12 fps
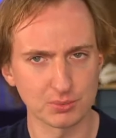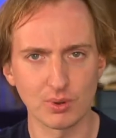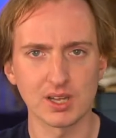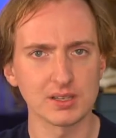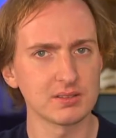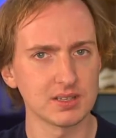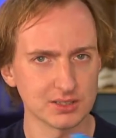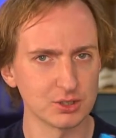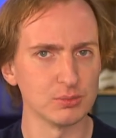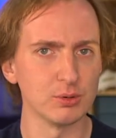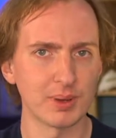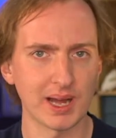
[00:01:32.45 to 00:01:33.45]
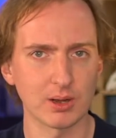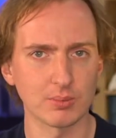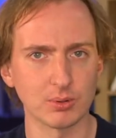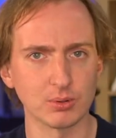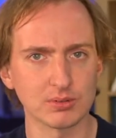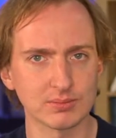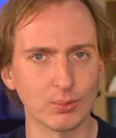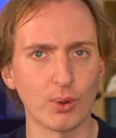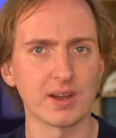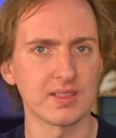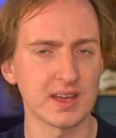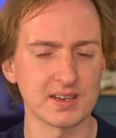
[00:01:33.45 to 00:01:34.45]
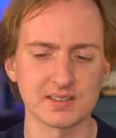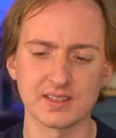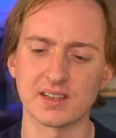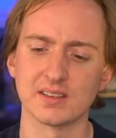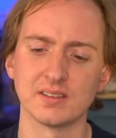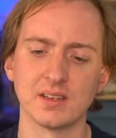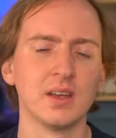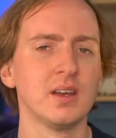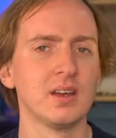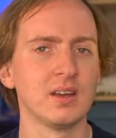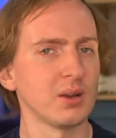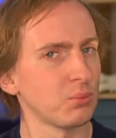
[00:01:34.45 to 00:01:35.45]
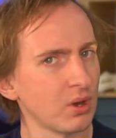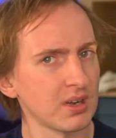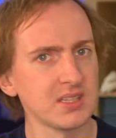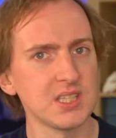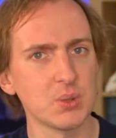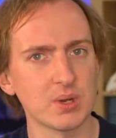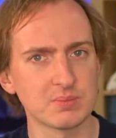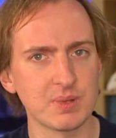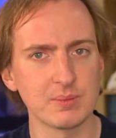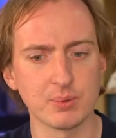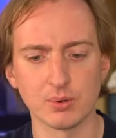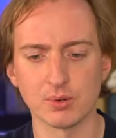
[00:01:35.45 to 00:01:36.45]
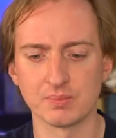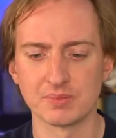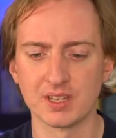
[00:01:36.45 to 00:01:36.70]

One is a normal power port, we'll get to that in a second, and one is a USB port.